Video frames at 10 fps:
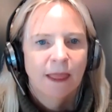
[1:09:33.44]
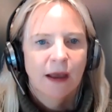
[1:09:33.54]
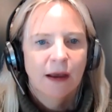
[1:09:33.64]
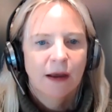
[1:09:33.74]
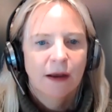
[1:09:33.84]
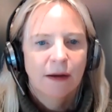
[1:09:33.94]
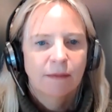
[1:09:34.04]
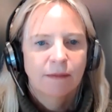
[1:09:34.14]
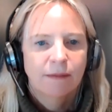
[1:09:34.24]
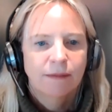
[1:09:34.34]

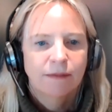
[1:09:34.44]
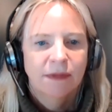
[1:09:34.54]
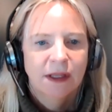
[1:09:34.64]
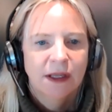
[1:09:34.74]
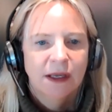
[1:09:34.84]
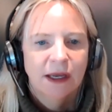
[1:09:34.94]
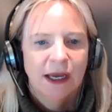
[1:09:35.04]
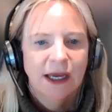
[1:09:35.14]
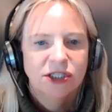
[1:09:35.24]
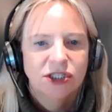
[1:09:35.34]
and
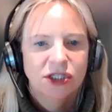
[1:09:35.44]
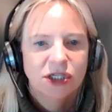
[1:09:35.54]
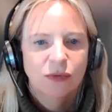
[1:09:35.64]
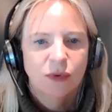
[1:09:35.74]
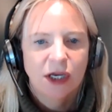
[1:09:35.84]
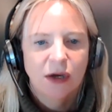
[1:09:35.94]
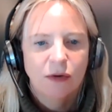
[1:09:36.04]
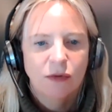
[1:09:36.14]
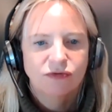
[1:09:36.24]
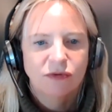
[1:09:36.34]
we can go
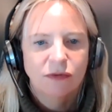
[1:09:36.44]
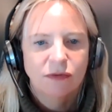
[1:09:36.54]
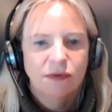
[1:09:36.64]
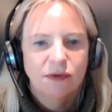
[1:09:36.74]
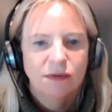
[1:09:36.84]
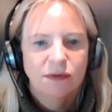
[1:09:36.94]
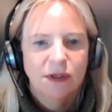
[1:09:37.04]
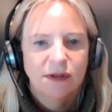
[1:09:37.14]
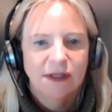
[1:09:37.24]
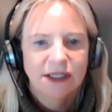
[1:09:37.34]
through.
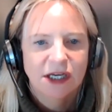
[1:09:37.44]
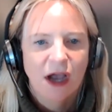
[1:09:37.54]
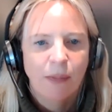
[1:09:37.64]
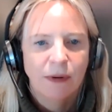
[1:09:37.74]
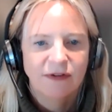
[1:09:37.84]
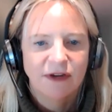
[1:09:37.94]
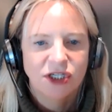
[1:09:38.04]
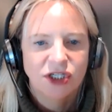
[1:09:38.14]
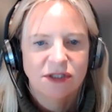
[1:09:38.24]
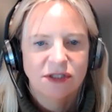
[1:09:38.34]
There's a couple of
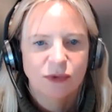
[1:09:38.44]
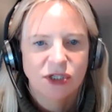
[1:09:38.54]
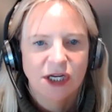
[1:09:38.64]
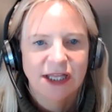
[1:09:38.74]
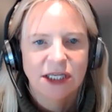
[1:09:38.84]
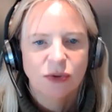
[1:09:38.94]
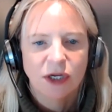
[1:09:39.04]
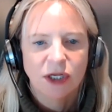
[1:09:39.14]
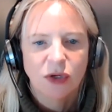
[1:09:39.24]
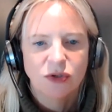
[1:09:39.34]
issues which I think is
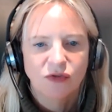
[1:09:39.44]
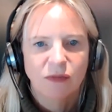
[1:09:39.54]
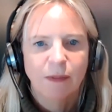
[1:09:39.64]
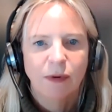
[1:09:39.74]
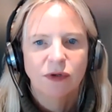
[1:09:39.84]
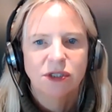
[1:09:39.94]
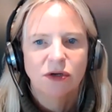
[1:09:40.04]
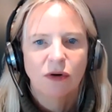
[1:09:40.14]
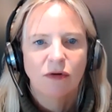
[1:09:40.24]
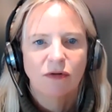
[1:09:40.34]
quite useful from the point
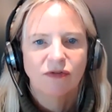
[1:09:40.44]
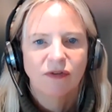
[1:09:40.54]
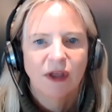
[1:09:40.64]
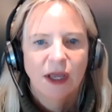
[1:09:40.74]
of